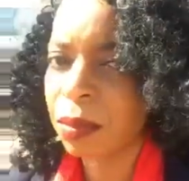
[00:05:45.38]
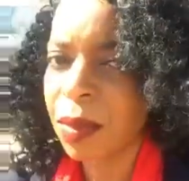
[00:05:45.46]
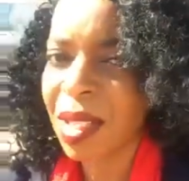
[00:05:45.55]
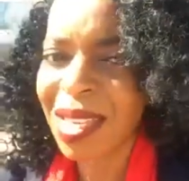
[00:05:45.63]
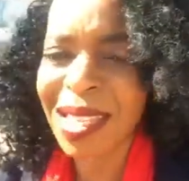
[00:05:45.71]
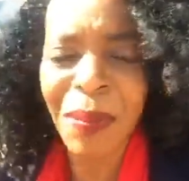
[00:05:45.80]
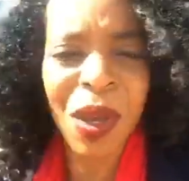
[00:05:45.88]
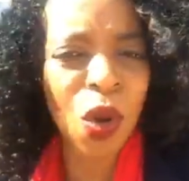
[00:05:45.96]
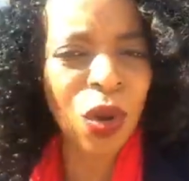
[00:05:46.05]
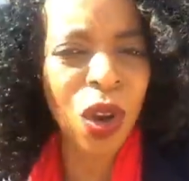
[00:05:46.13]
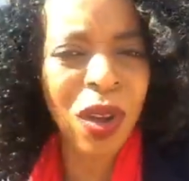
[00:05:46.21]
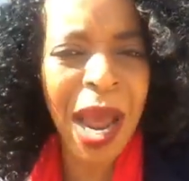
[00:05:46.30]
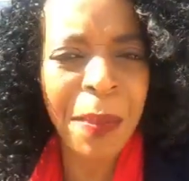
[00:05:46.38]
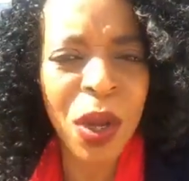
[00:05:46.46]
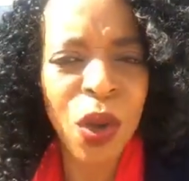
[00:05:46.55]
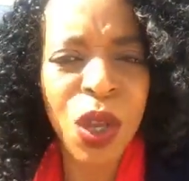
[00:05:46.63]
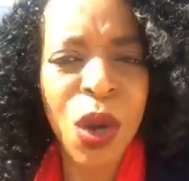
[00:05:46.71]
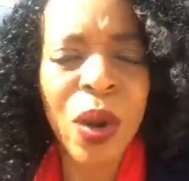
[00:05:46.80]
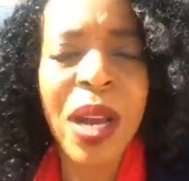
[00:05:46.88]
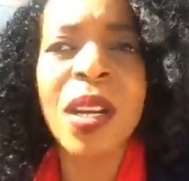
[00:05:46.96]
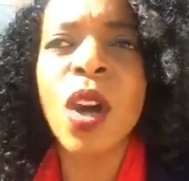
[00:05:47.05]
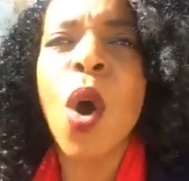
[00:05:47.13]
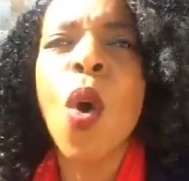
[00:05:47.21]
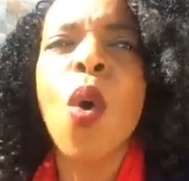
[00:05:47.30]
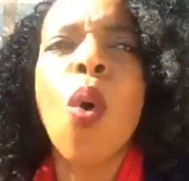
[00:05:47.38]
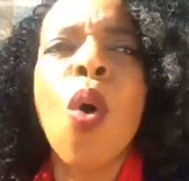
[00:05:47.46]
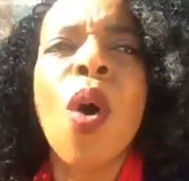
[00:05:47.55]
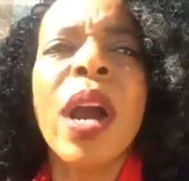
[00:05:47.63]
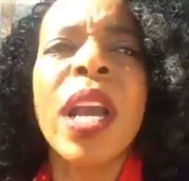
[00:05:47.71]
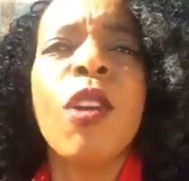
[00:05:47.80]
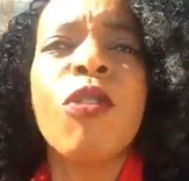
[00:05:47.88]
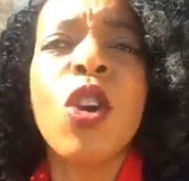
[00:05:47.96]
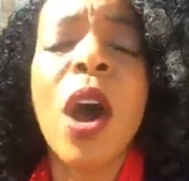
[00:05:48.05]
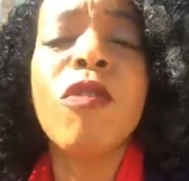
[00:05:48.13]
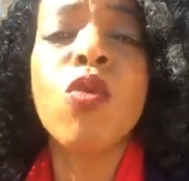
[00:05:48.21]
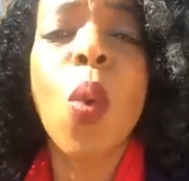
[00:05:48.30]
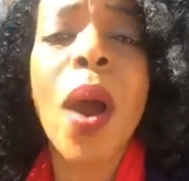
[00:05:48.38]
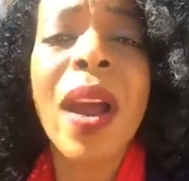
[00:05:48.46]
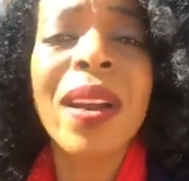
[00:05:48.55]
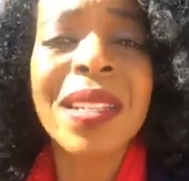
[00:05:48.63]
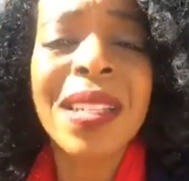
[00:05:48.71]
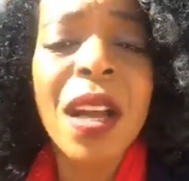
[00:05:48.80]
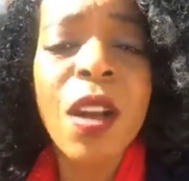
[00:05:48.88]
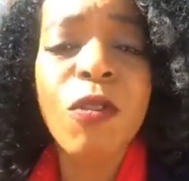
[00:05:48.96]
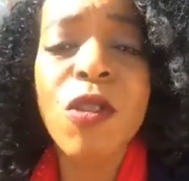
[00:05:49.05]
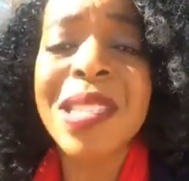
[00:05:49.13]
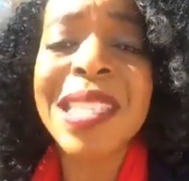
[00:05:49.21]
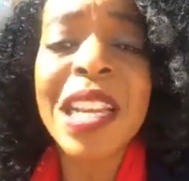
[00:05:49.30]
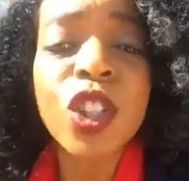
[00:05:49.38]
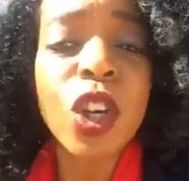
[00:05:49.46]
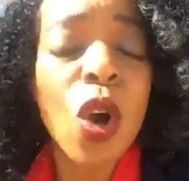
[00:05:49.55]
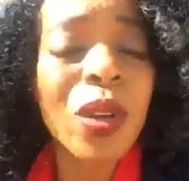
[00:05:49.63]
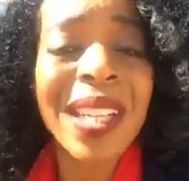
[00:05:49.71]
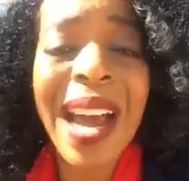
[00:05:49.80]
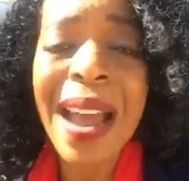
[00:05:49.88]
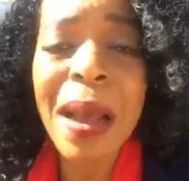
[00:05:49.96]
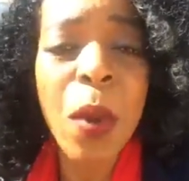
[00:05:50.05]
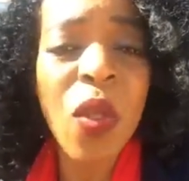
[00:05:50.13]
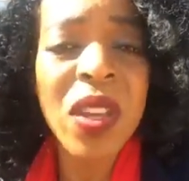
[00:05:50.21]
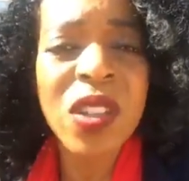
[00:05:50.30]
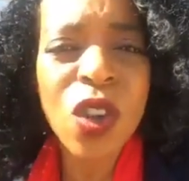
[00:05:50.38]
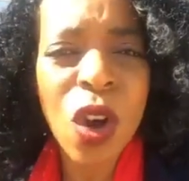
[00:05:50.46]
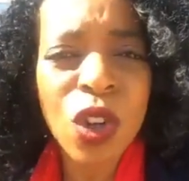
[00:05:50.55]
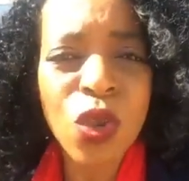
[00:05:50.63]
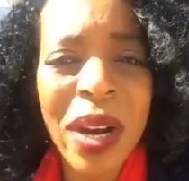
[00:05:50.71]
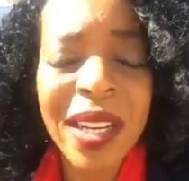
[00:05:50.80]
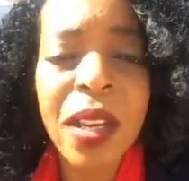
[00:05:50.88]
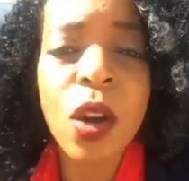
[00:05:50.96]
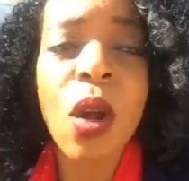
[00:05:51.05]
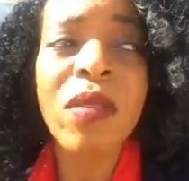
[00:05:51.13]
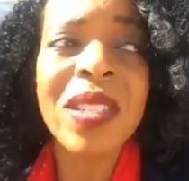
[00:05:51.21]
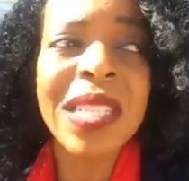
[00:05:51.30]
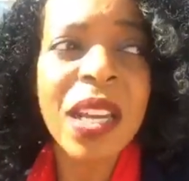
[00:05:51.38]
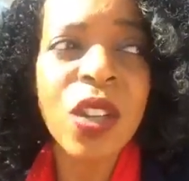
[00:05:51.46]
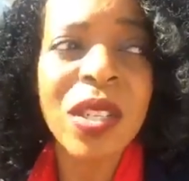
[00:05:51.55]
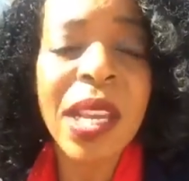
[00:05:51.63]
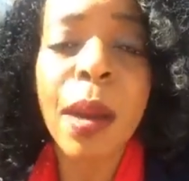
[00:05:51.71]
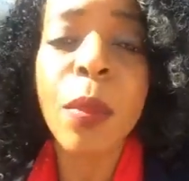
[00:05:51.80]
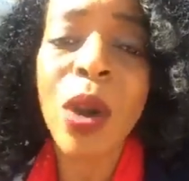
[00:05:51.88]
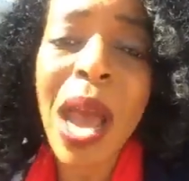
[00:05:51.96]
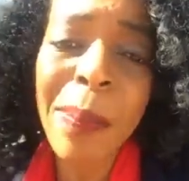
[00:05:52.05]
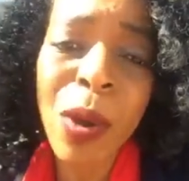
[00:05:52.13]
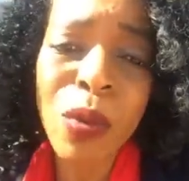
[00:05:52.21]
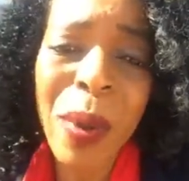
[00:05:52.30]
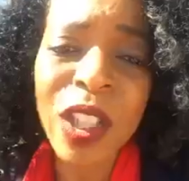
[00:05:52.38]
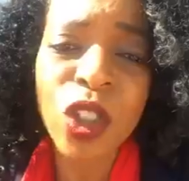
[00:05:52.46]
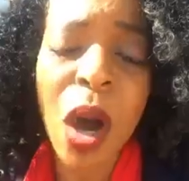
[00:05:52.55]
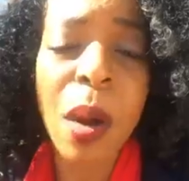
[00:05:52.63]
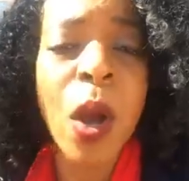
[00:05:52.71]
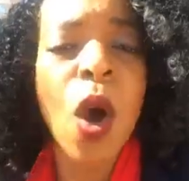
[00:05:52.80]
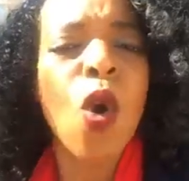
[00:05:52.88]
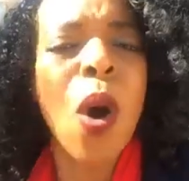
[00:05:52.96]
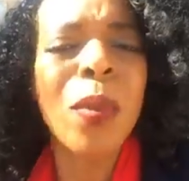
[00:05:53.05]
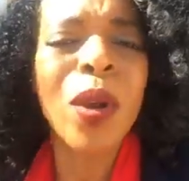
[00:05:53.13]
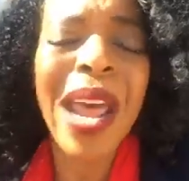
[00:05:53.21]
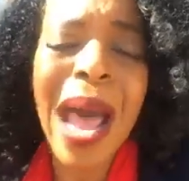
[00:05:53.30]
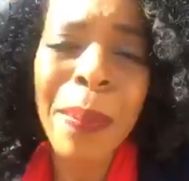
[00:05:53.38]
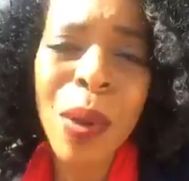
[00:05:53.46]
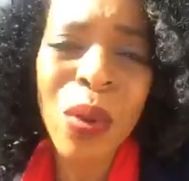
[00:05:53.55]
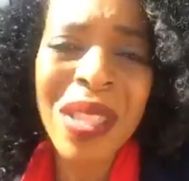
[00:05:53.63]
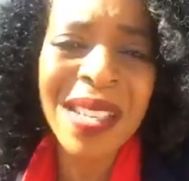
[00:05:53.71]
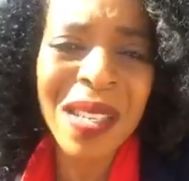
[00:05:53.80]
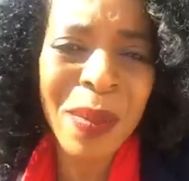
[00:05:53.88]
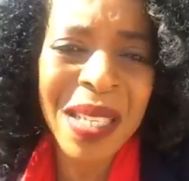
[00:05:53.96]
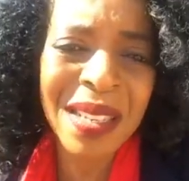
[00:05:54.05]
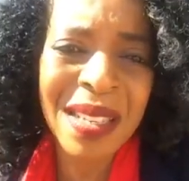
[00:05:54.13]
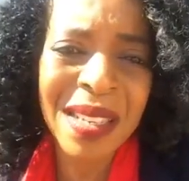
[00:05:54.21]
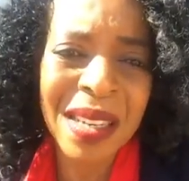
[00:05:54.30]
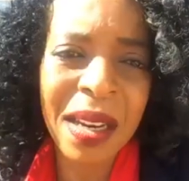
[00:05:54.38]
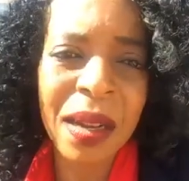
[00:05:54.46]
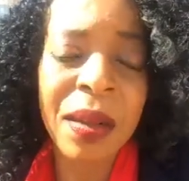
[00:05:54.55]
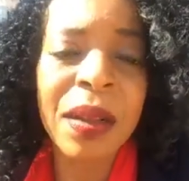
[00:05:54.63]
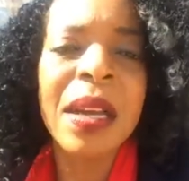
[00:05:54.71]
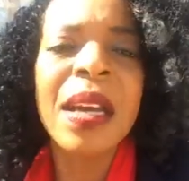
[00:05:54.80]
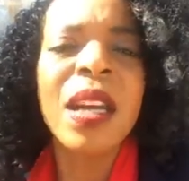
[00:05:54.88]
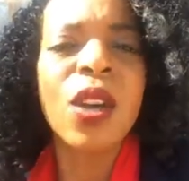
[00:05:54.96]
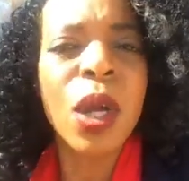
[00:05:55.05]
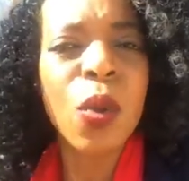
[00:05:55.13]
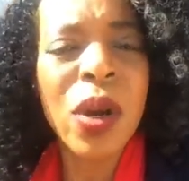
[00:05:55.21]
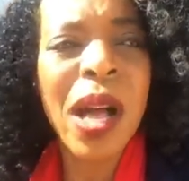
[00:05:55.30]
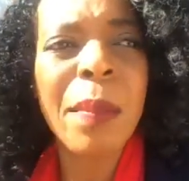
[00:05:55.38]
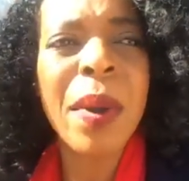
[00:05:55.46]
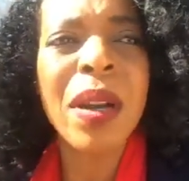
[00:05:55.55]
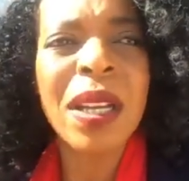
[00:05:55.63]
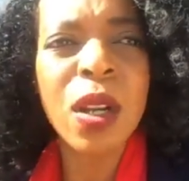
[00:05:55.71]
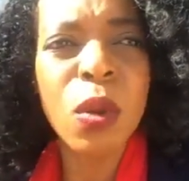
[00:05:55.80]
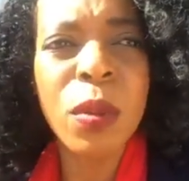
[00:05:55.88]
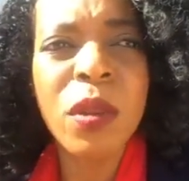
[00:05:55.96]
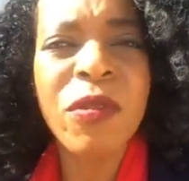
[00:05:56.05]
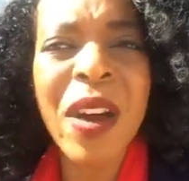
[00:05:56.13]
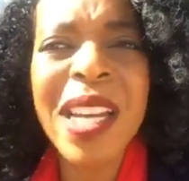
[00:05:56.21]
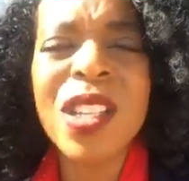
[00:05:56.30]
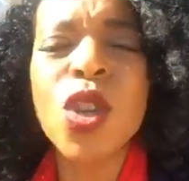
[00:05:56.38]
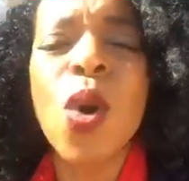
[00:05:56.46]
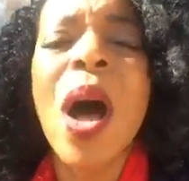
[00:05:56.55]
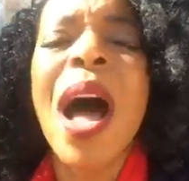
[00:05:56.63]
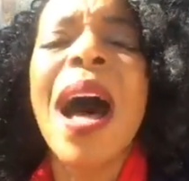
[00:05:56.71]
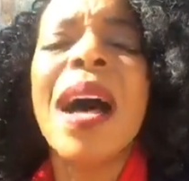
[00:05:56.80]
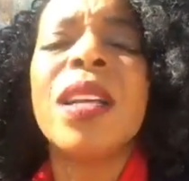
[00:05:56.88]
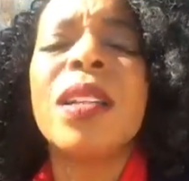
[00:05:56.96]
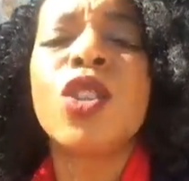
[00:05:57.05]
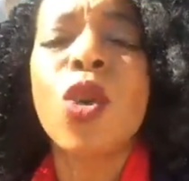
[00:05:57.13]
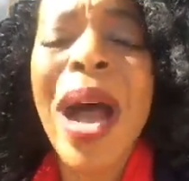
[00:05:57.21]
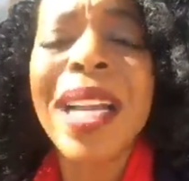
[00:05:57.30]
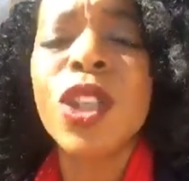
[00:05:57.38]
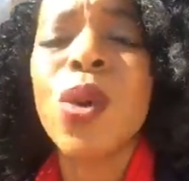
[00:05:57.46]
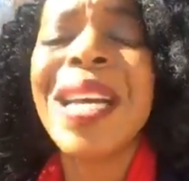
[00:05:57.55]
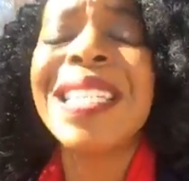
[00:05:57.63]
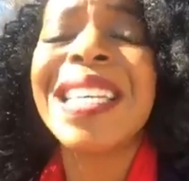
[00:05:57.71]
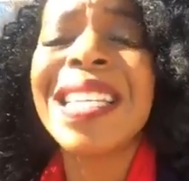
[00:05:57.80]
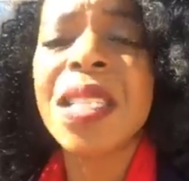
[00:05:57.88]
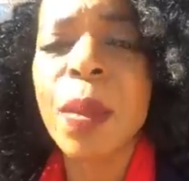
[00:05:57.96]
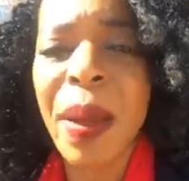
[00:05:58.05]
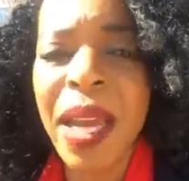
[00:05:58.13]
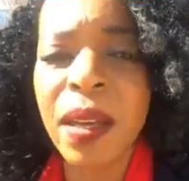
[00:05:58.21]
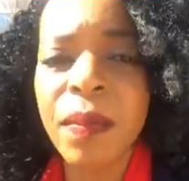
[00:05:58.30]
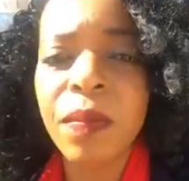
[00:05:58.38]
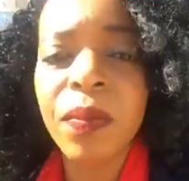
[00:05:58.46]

is there something not happening on your end? Or if you have worked for such a long time on this contract, and then all of a sudden you're saying, I'm not happy with my job, or I'm not happy with this business deal, it will come out a little bit funny. So try to anticipate.